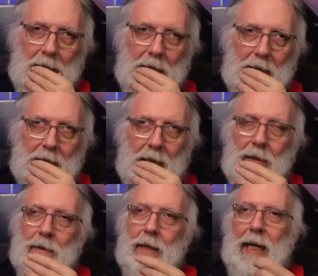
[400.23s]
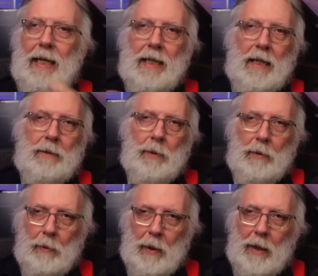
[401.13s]
So 8 gig
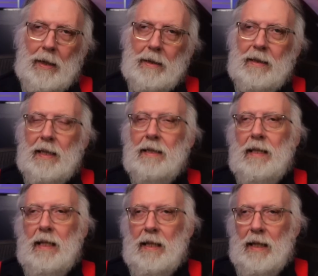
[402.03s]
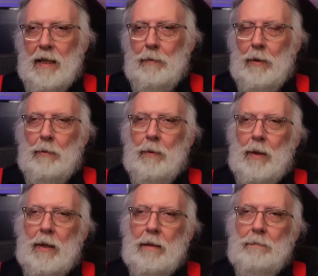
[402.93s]
will work, 16 gig will
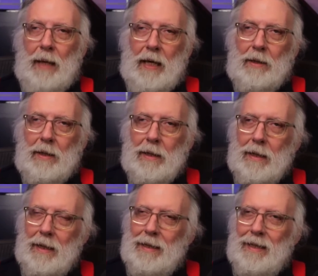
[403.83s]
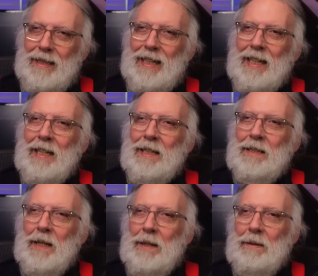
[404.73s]
work better.
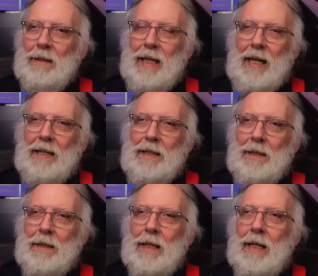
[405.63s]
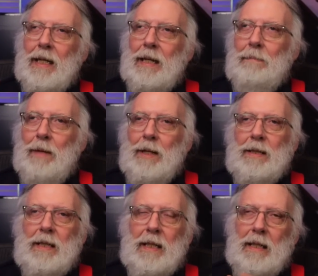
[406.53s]
So yeah,
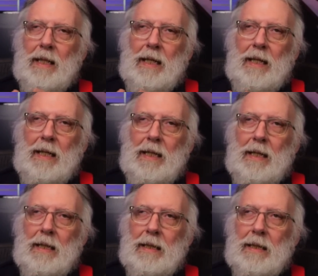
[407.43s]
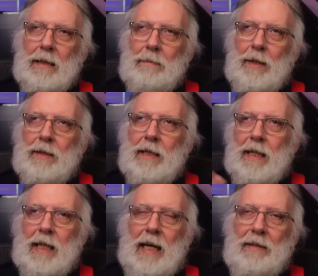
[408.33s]
most of
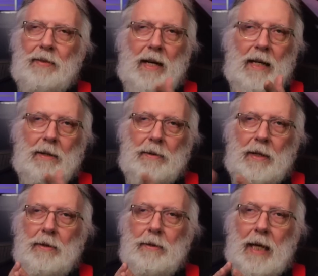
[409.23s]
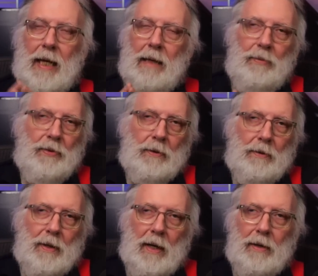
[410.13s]
the guys that I know that do games
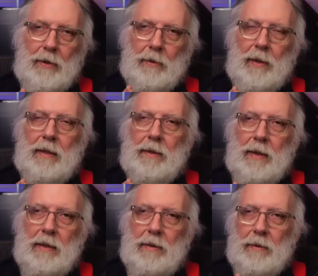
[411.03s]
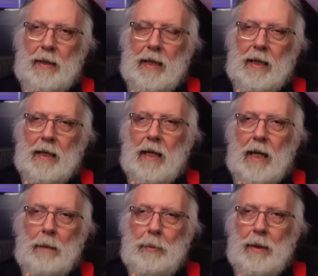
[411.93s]
are doing 32 gig and
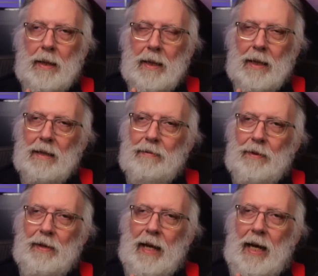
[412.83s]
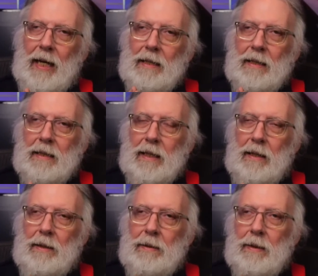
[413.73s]
up for that.
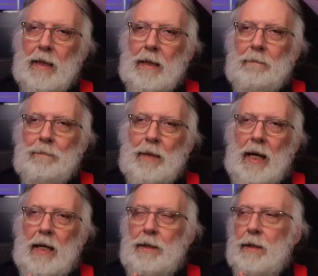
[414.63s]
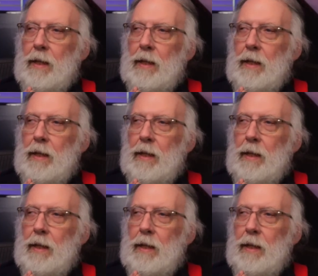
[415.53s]
So yeah, you